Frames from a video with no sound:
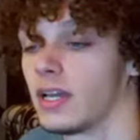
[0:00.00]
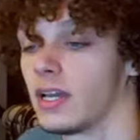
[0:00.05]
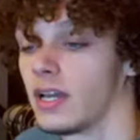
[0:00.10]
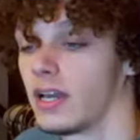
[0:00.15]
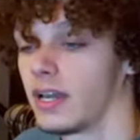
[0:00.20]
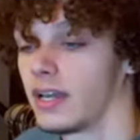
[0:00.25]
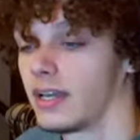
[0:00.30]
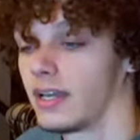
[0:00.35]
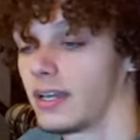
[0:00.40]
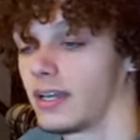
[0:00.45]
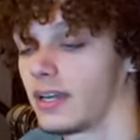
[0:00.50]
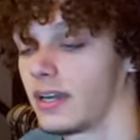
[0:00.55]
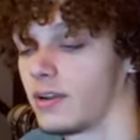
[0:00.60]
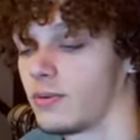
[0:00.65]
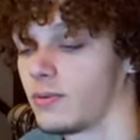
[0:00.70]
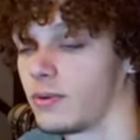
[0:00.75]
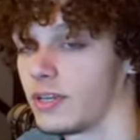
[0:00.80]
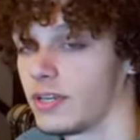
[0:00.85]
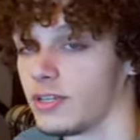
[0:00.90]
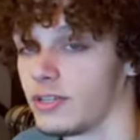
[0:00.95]
Hey,
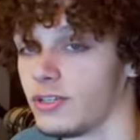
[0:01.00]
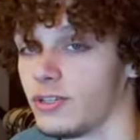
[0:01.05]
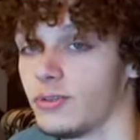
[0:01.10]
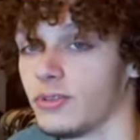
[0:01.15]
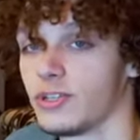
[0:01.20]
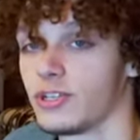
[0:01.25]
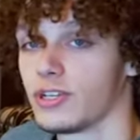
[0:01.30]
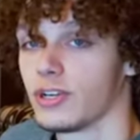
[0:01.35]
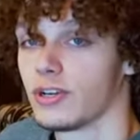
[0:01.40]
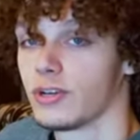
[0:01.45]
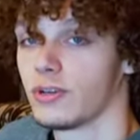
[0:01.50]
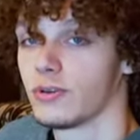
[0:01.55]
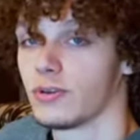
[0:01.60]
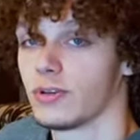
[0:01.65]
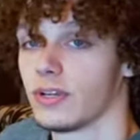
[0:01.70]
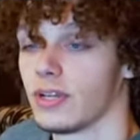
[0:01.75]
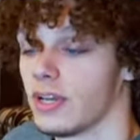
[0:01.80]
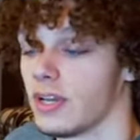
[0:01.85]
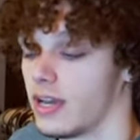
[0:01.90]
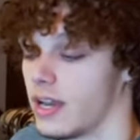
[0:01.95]
I wanted to
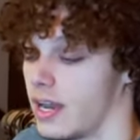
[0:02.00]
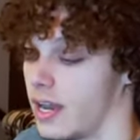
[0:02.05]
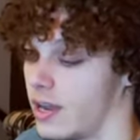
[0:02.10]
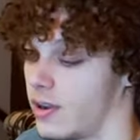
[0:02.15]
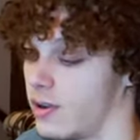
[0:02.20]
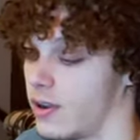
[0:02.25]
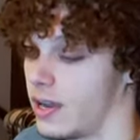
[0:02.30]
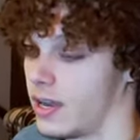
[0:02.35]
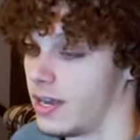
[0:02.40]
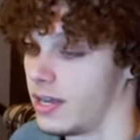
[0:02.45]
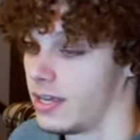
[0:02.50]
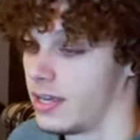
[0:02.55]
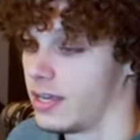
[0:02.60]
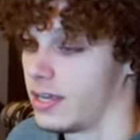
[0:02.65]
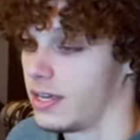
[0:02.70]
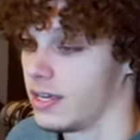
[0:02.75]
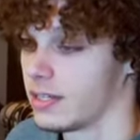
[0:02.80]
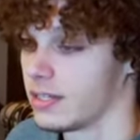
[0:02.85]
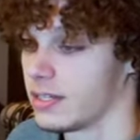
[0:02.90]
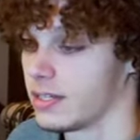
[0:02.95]
show how I
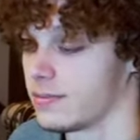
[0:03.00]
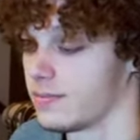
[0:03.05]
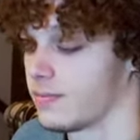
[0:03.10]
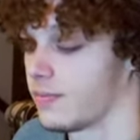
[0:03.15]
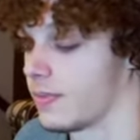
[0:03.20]
eat.